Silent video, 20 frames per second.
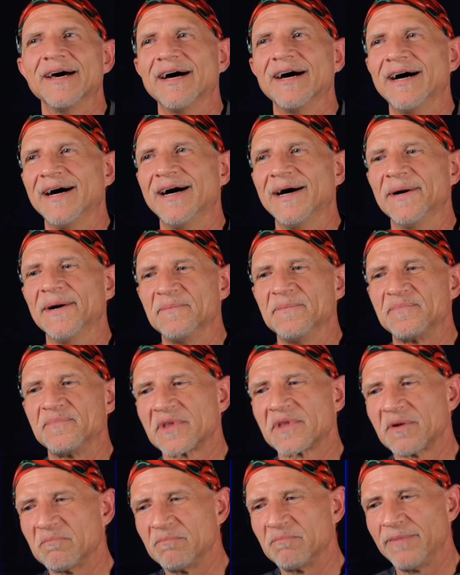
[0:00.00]
And
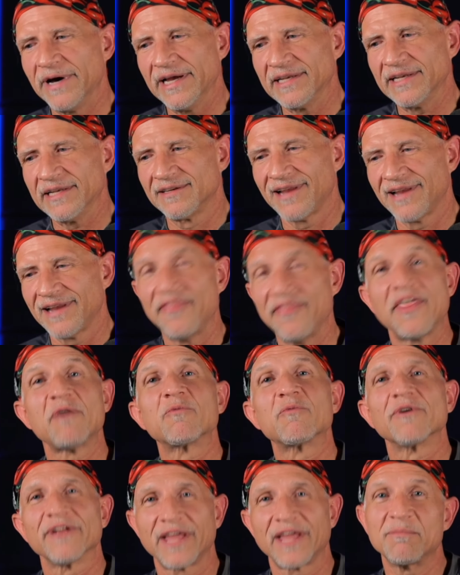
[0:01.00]
they
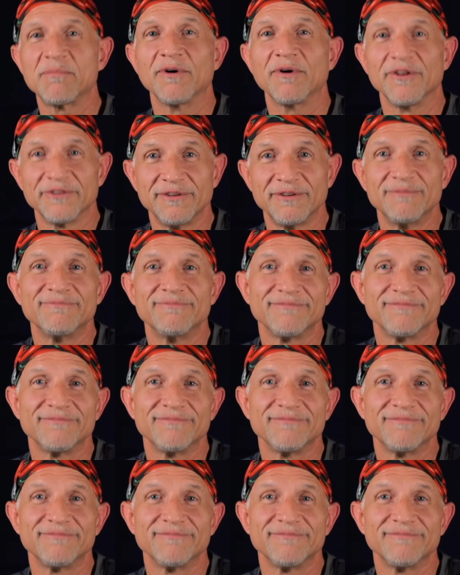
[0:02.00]
were labeled.